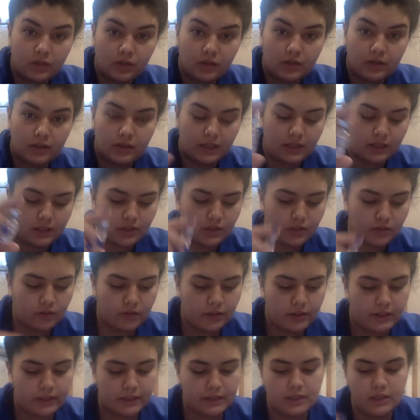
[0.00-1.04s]
And that is
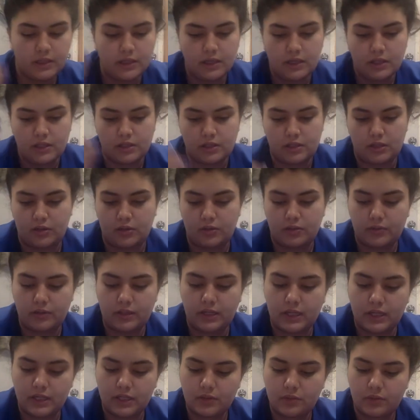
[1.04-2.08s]
correct. So
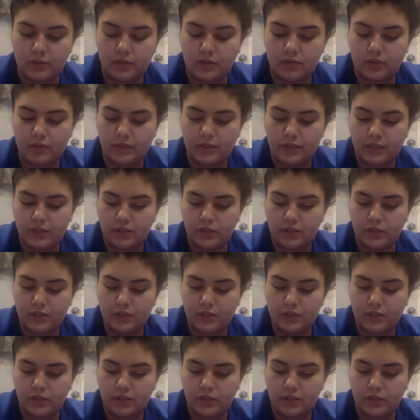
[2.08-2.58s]
next we're going